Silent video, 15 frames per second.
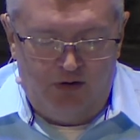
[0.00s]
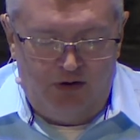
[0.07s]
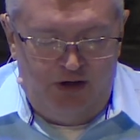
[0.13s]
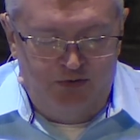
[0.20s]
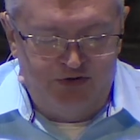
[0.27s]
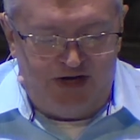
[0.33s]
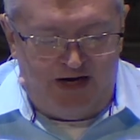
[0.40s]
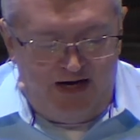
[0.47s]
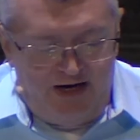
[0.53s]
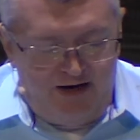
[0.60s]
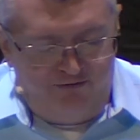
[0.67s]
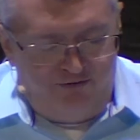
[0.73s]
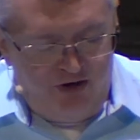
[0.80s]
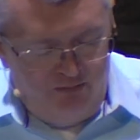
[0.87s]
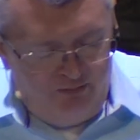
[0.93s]
He was
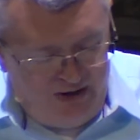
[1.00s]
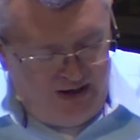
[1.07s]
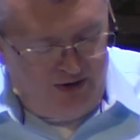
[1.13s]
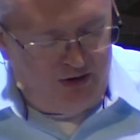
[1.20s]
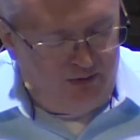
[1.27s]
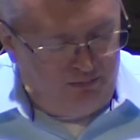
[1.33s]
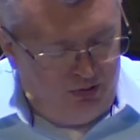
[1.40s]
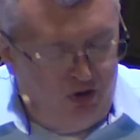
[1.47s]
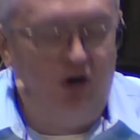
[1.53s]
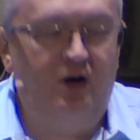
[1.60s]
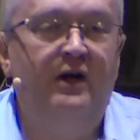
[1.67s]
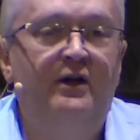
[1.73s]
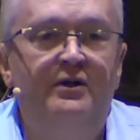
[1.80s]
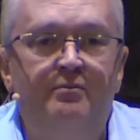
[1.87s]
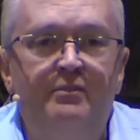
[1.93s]
every bit the
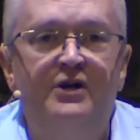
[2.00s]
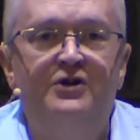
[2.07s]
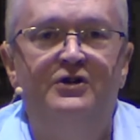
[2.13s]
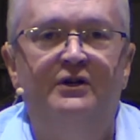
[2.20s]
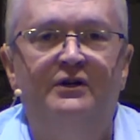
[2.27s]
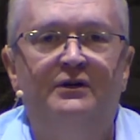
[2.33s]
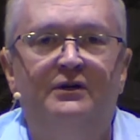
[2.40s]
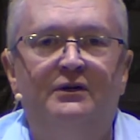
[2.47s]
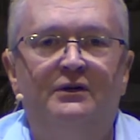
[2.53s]
part of the mission.